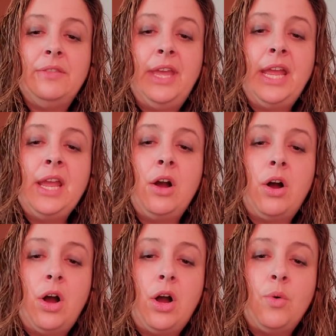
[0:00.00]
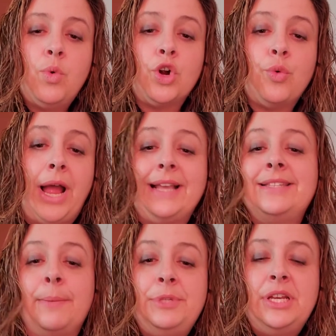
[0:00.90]
they were
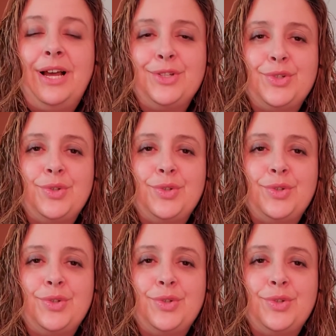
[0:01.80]
accepted as,